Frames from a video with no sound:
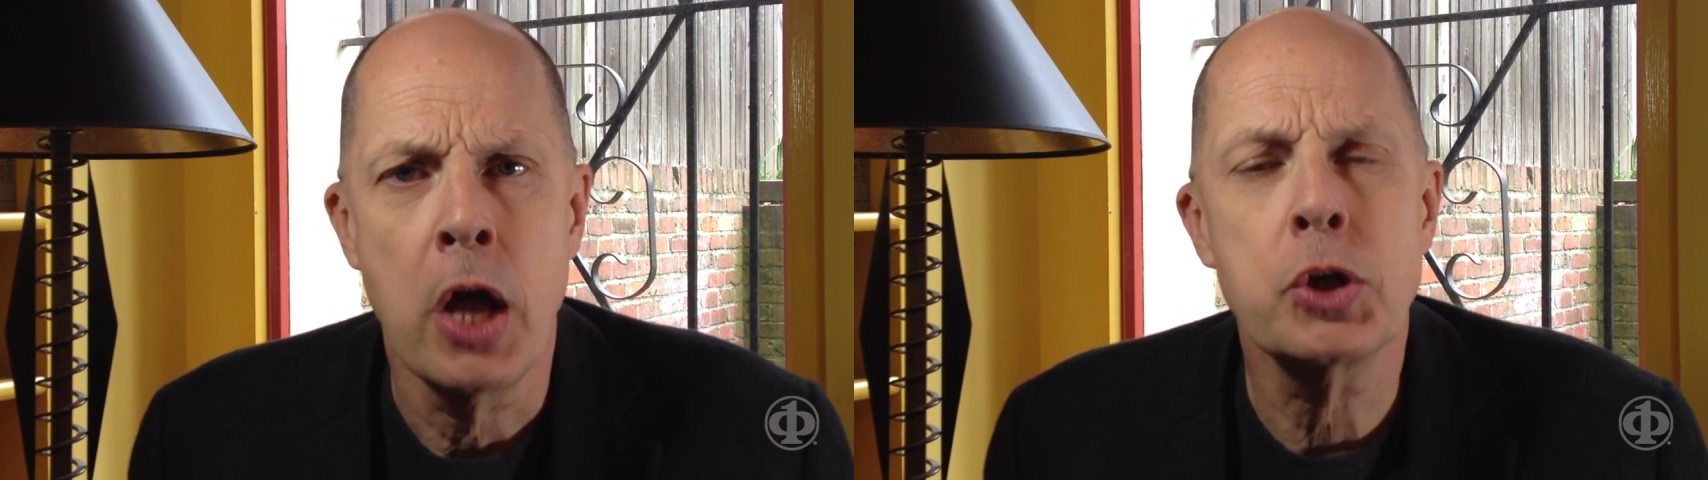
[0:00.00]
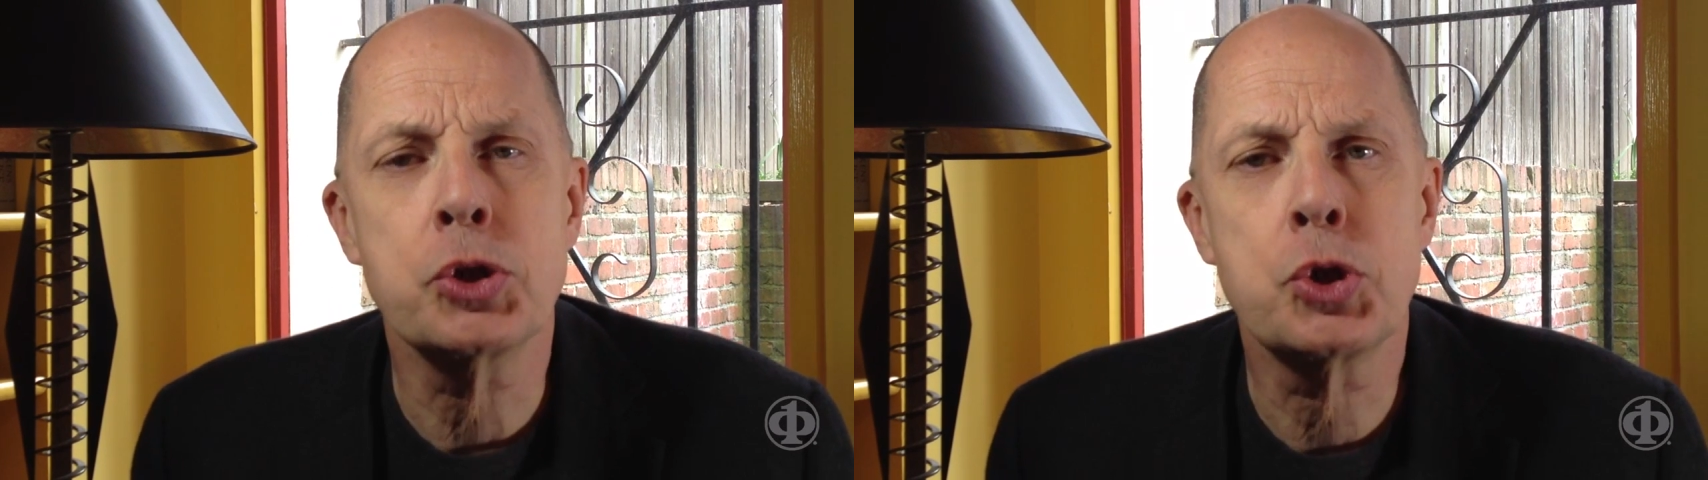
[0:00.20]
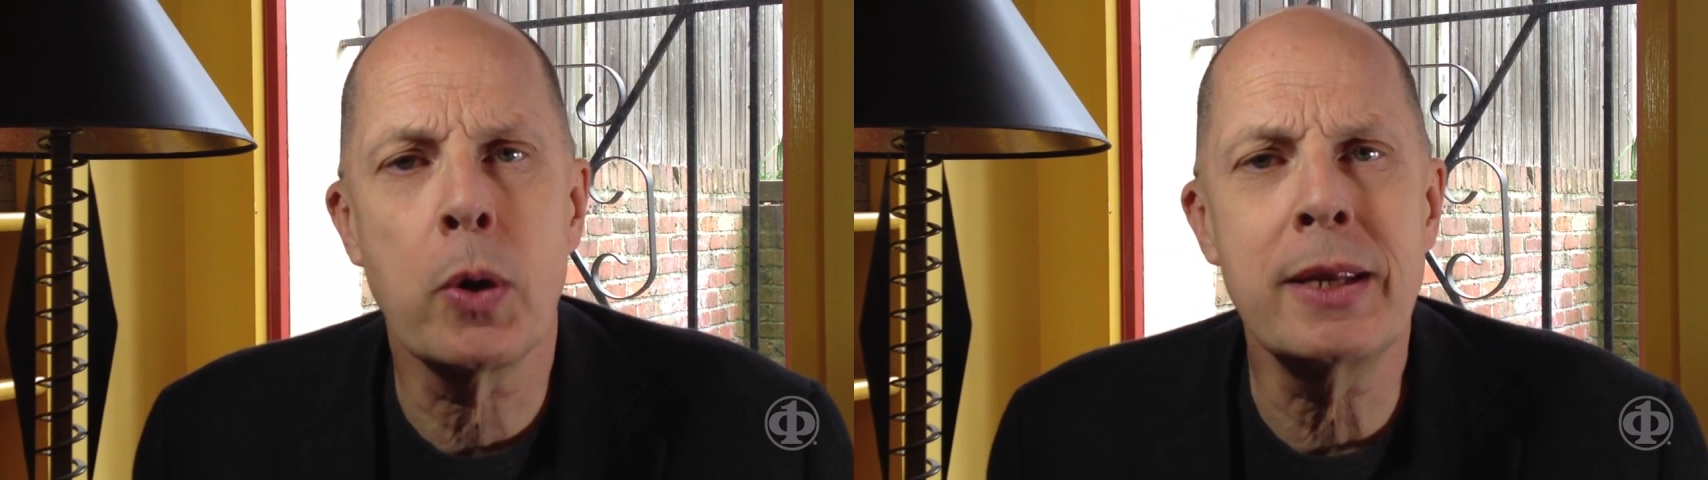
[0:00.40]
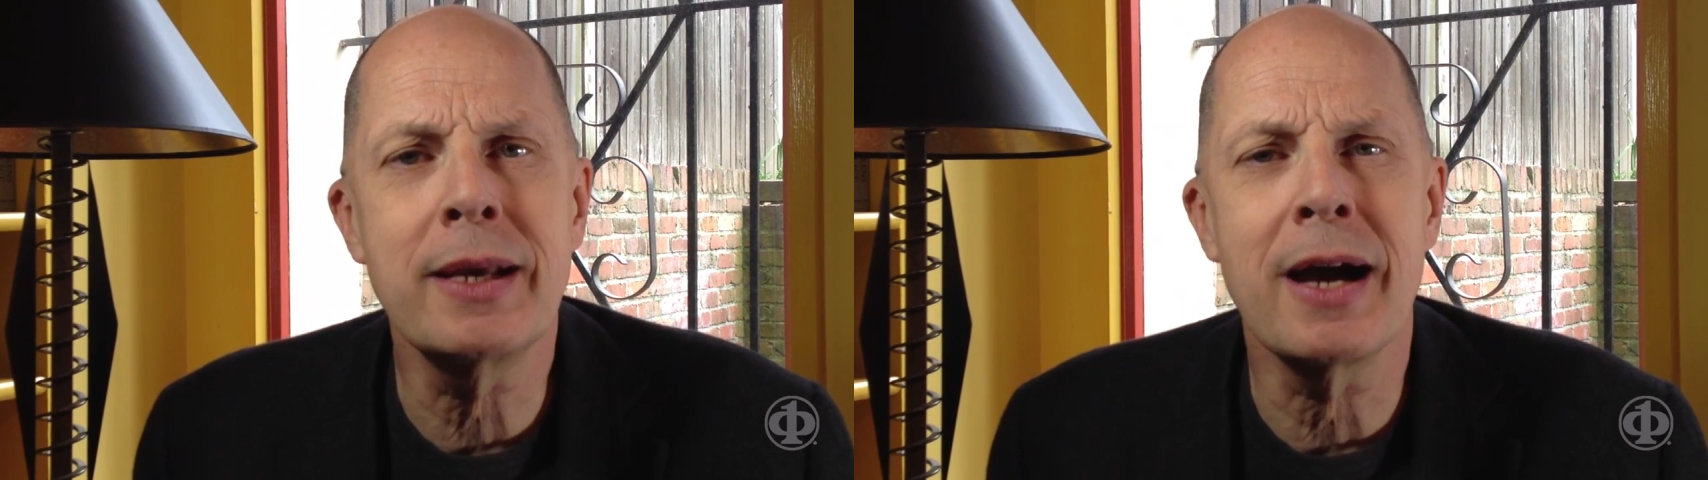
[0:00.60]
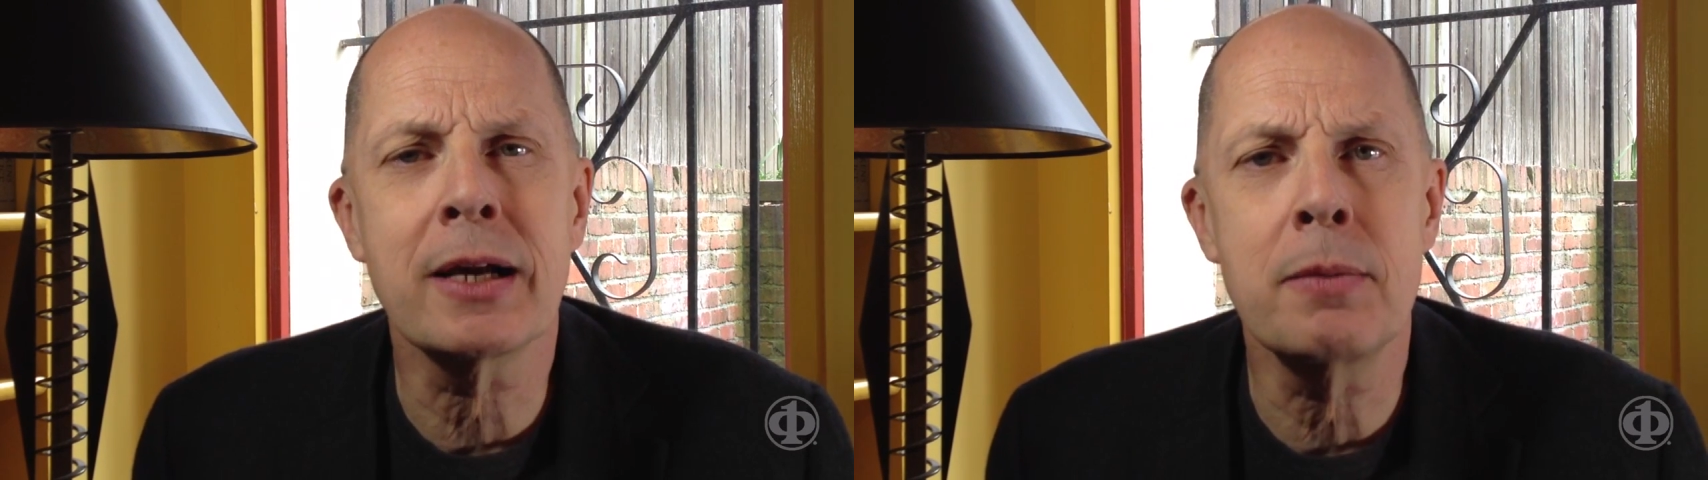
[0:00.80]
You're joining
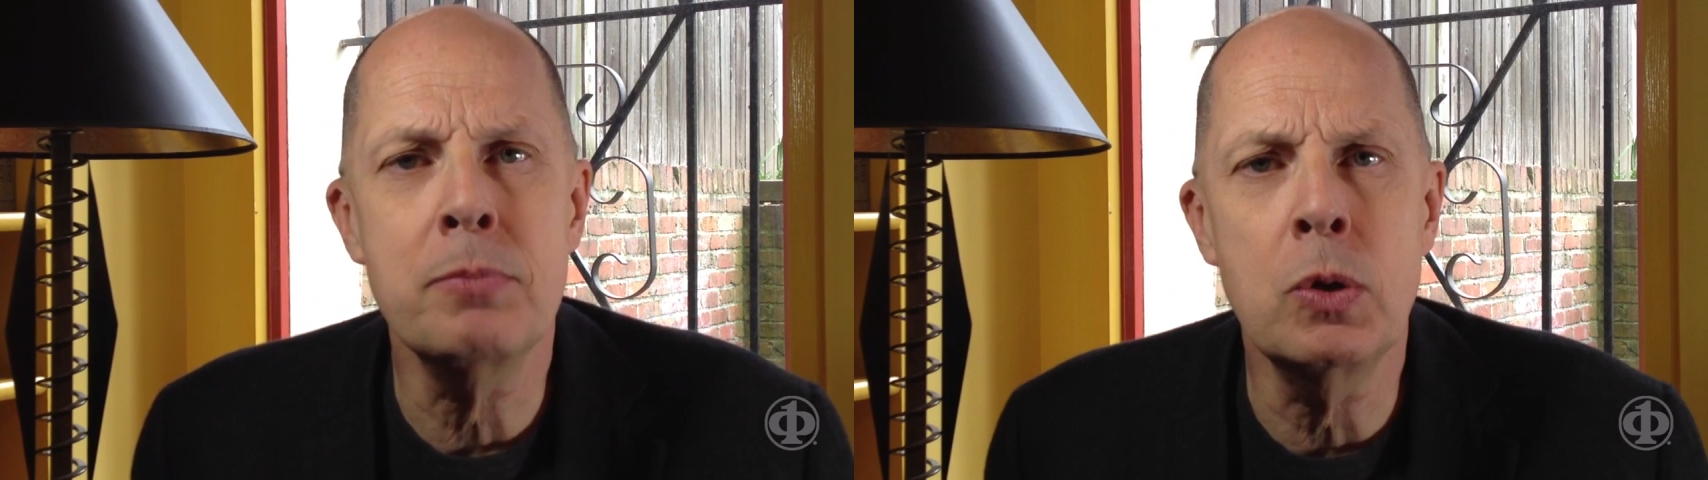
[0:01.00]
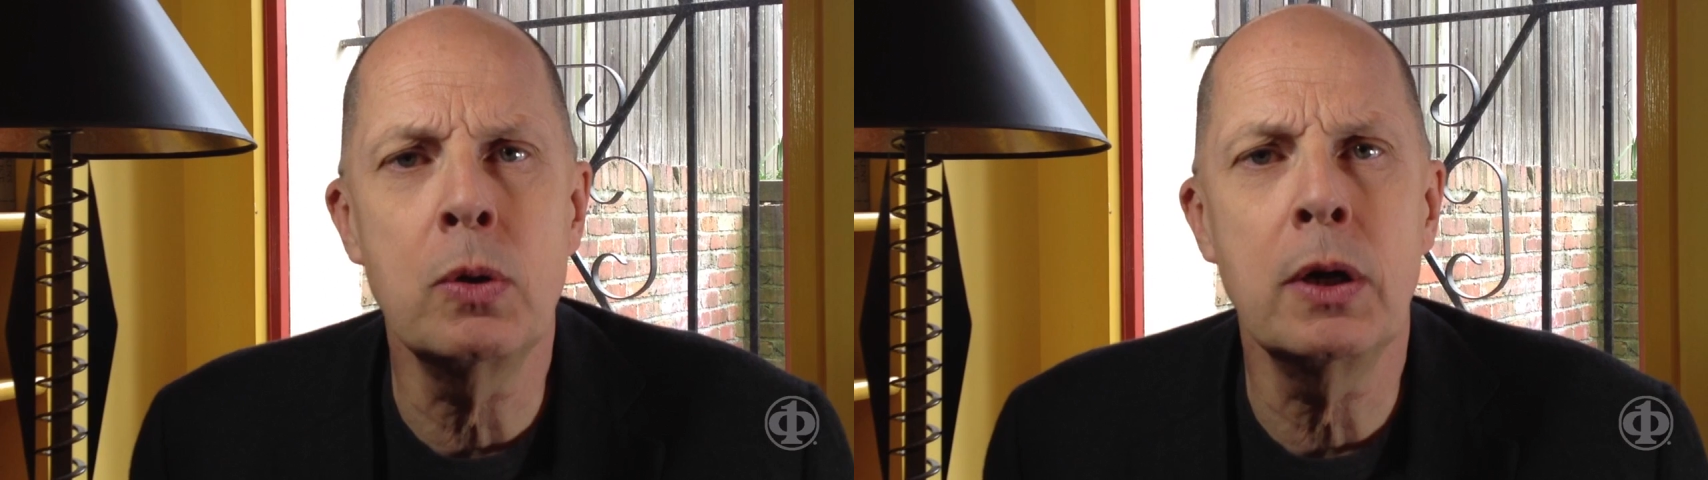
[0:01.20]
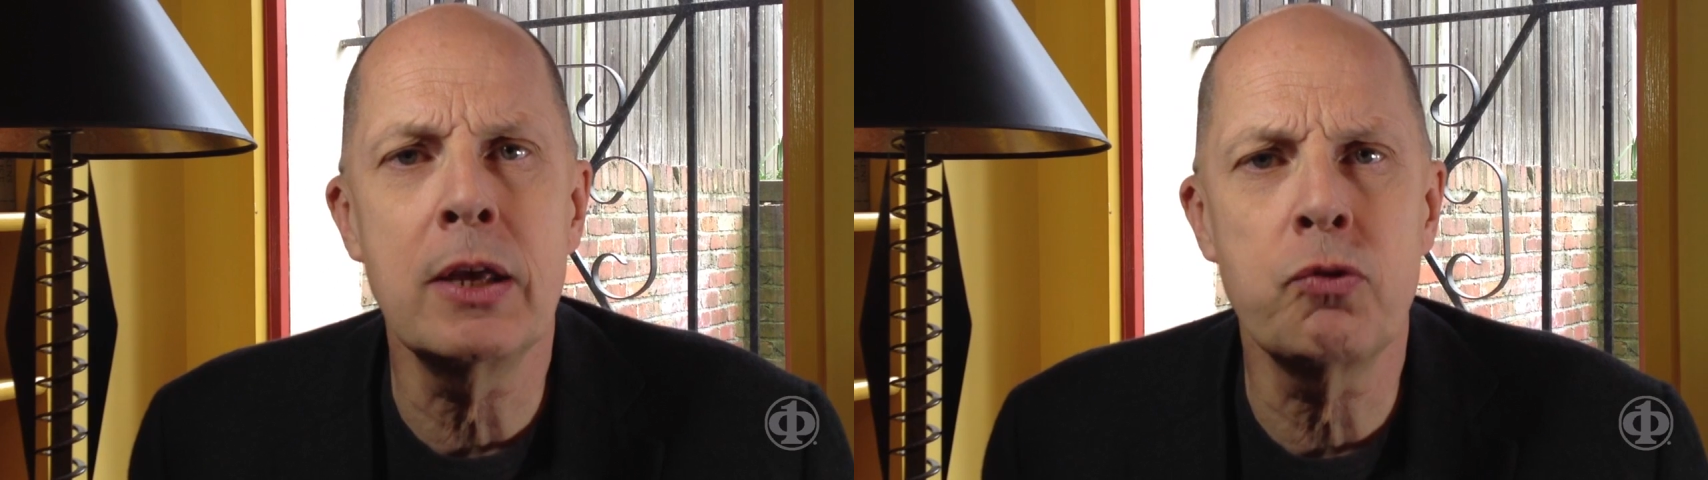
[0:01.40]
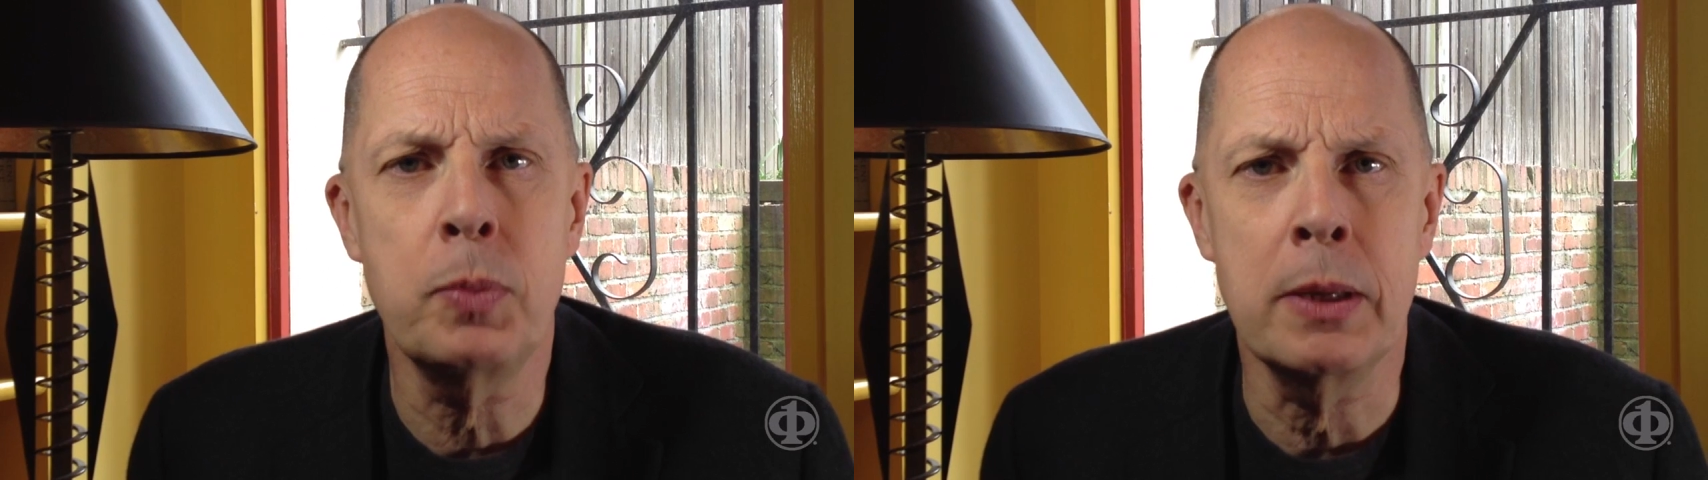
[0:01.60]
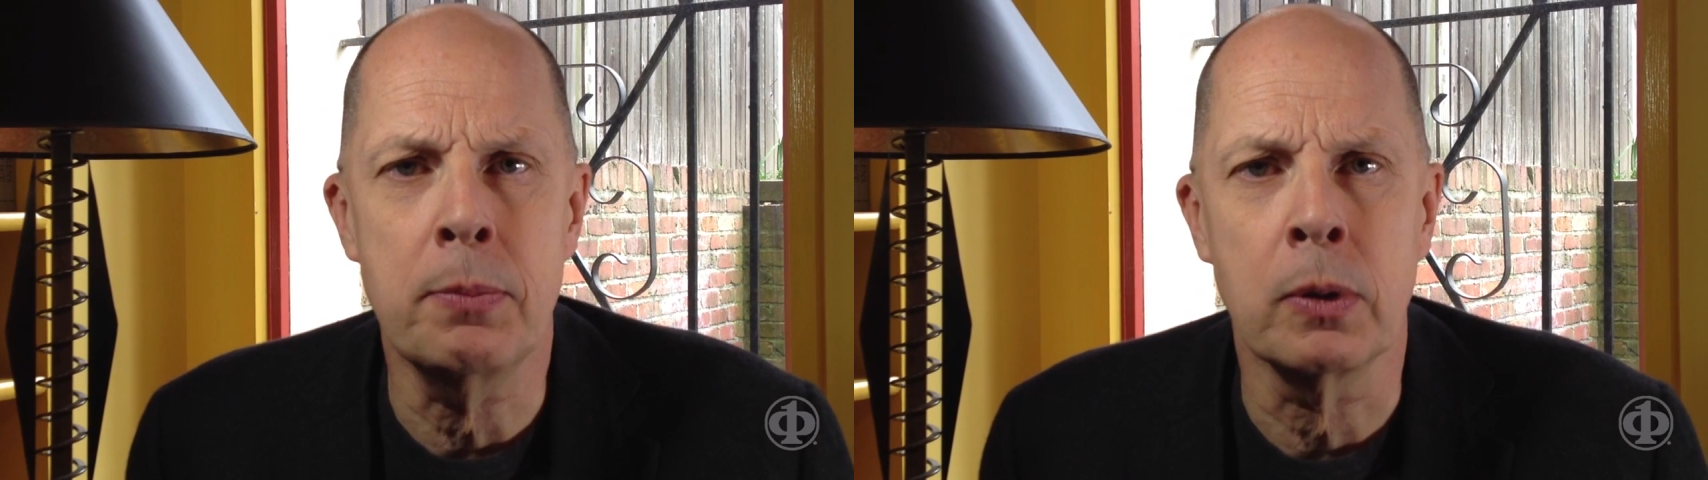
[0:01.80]
a community of
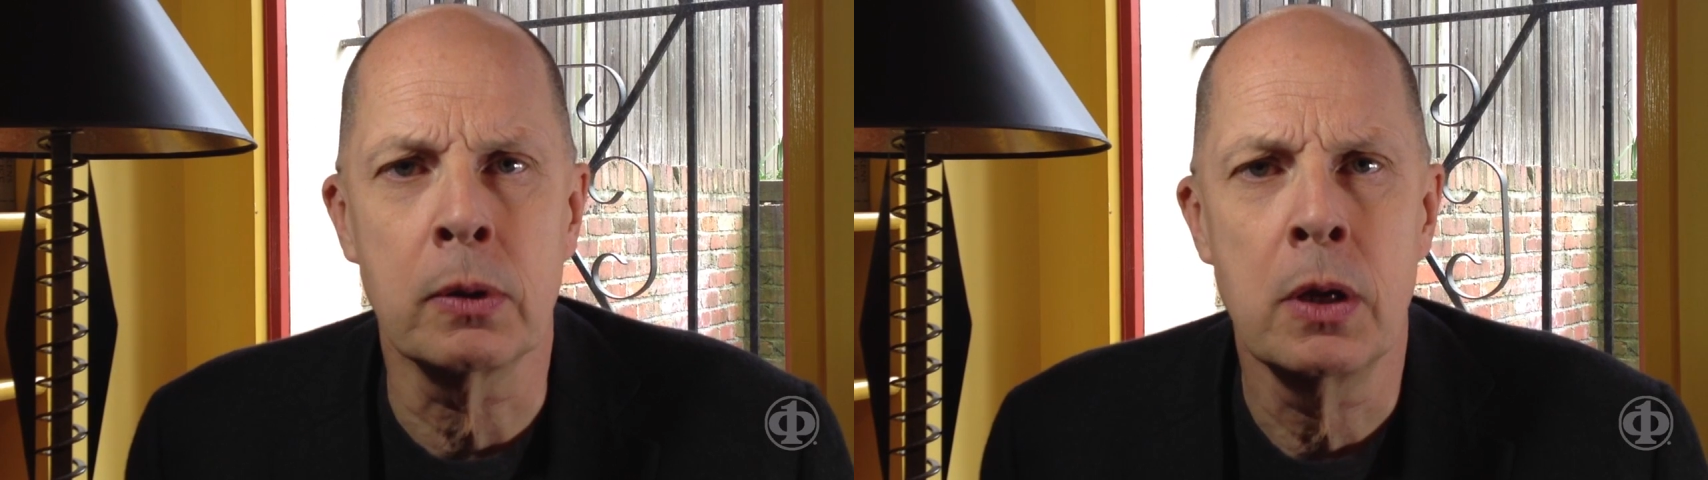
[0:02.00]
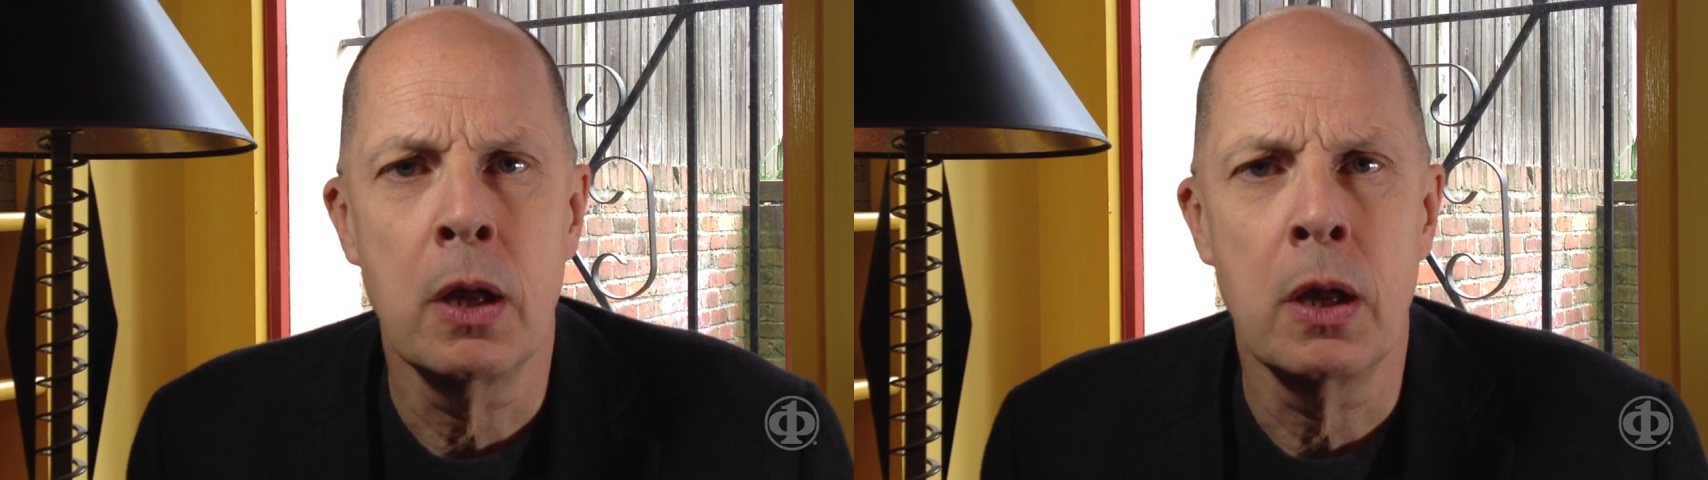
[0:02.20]
people